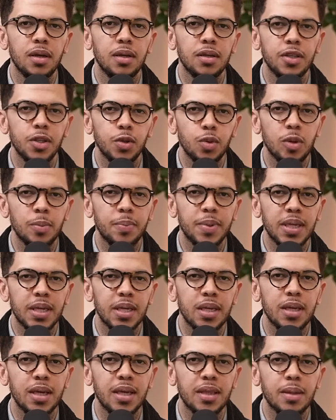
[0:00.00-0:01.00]
you will
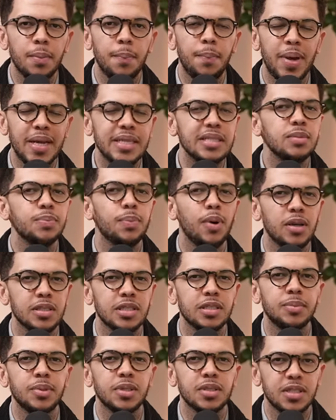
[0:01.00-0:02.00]
be in the best
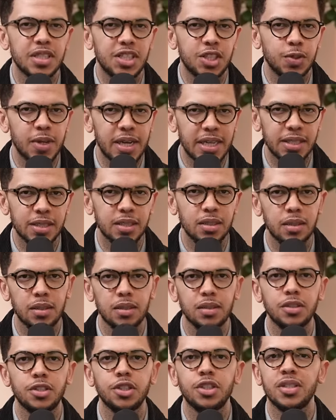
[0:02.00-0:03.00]
possible
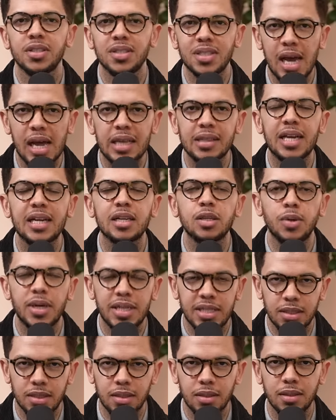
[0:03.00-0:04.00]
situation to decide that
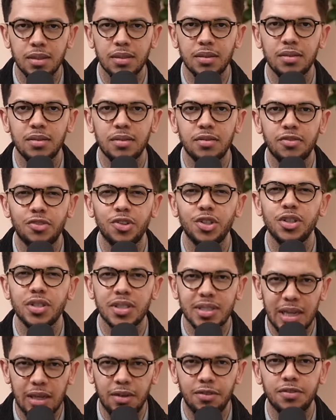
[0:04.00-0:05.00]
question for
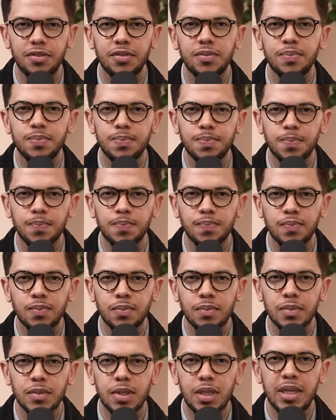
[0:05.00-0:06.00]
yourself.
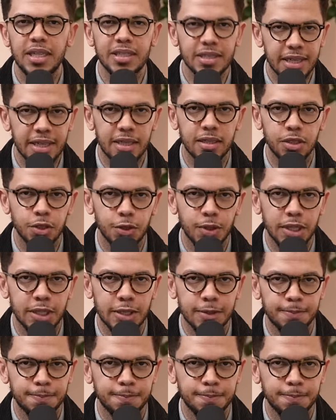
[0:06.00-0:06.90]
Let's get into it.